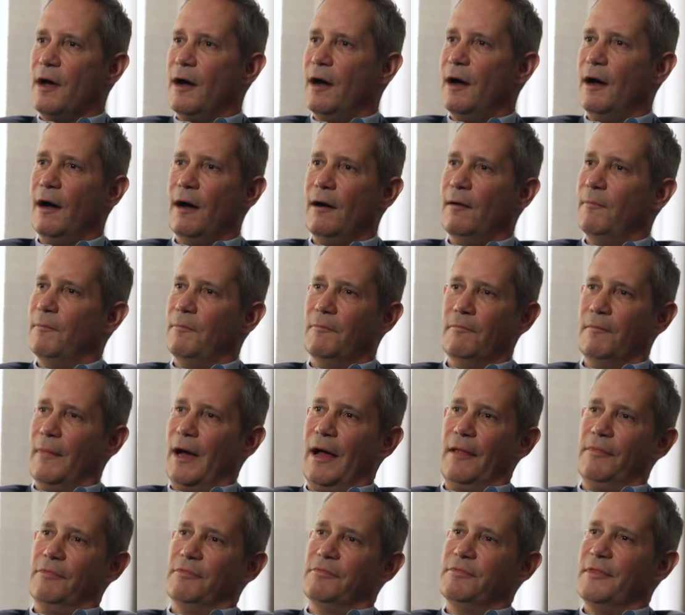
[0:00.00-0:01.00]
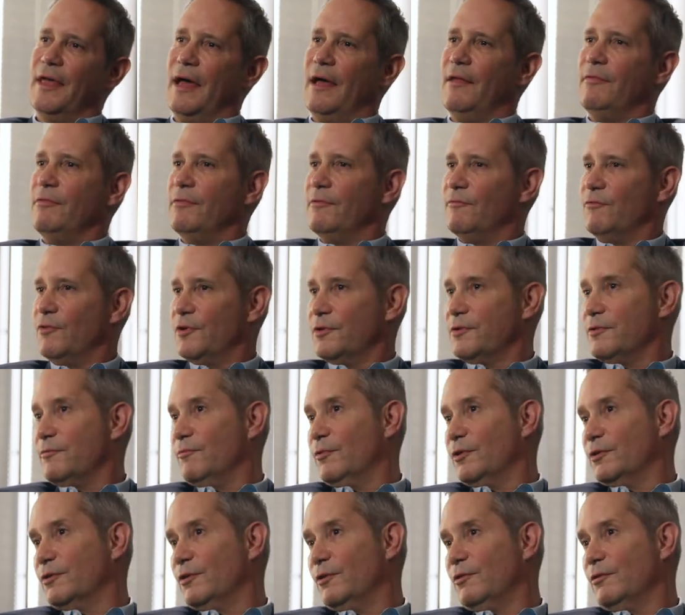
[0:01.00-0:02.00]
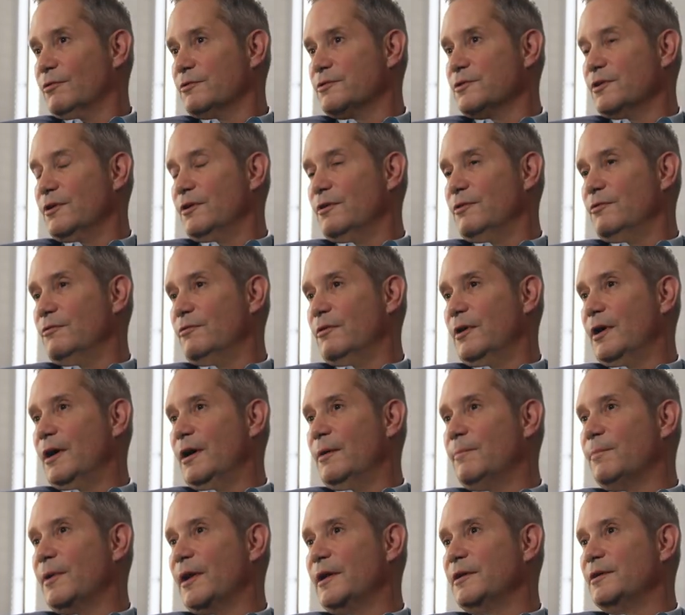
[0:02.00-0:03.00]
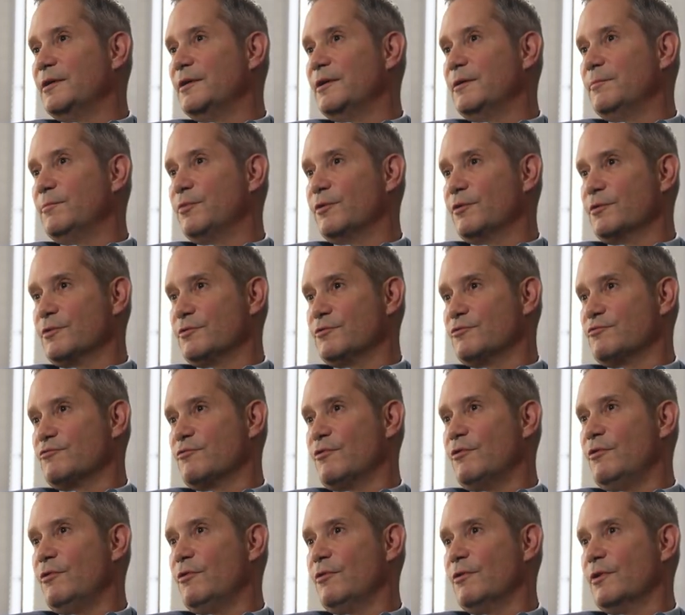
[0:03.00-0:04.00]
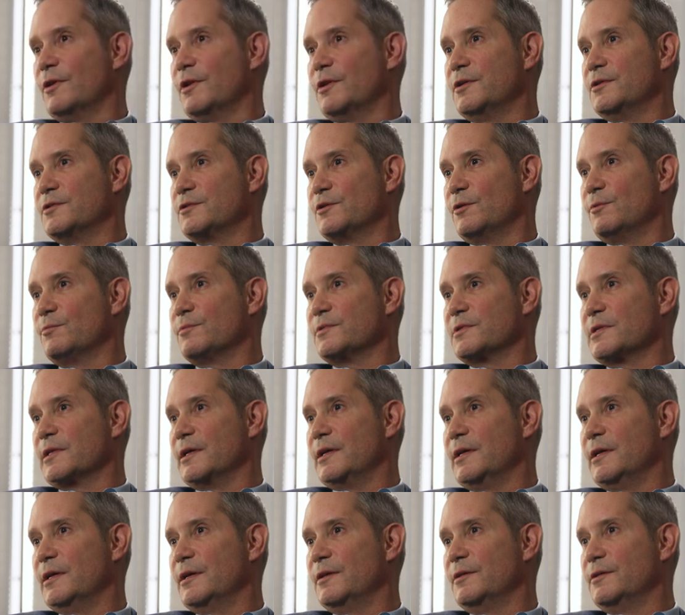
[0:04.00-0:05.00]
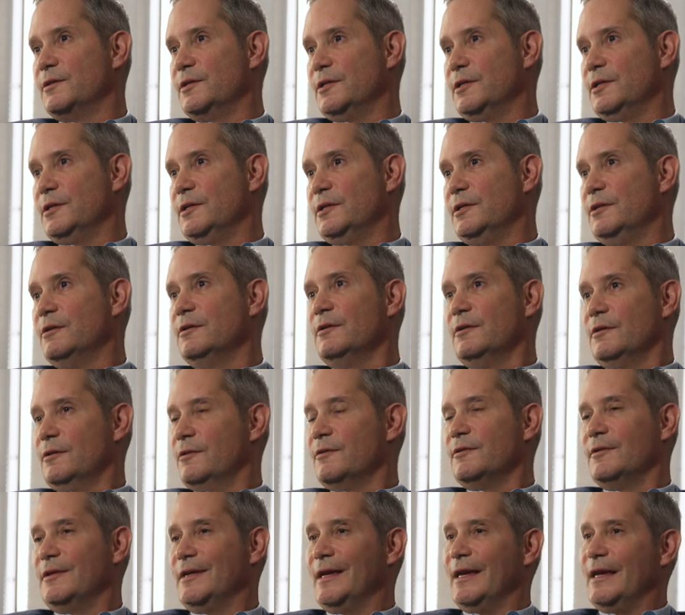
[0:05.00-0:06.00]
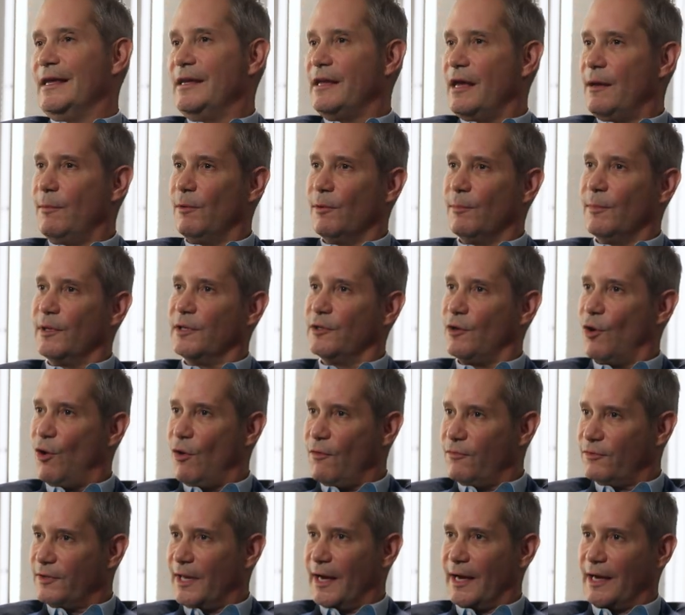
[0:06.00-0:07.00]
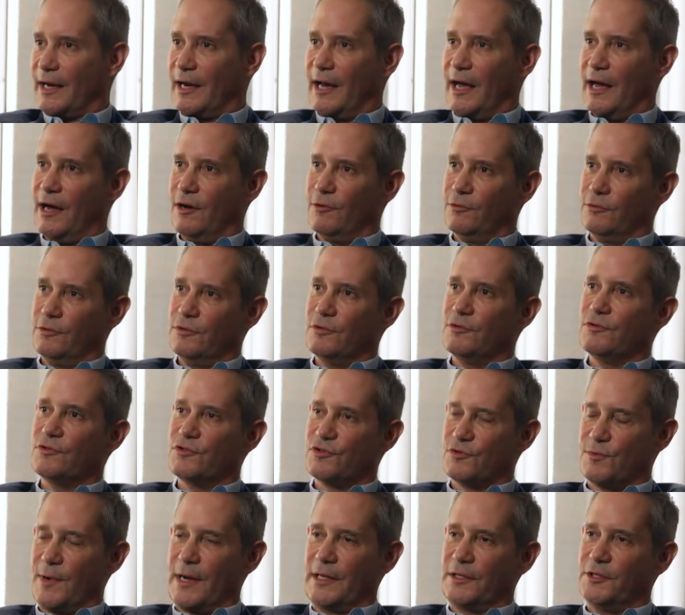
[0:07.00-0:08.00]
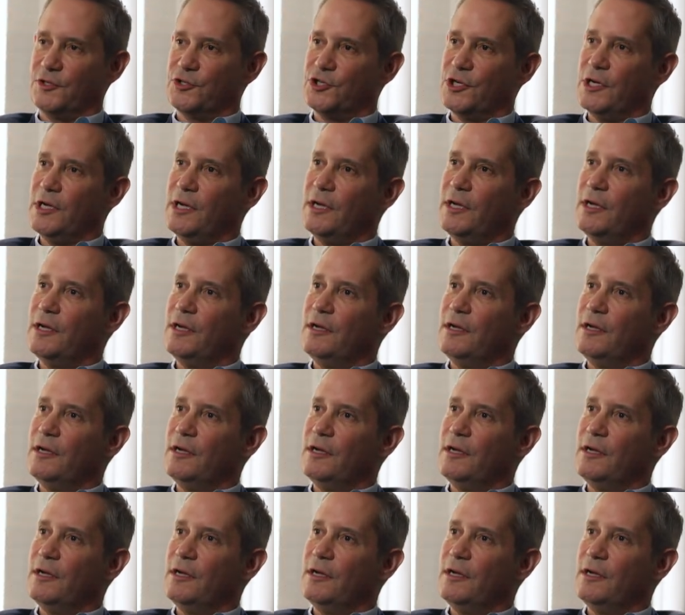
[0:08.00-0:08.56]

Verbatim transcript: Uh, and then what, what also uh, played an important role is obviously the, the enablement of that cloud strategy.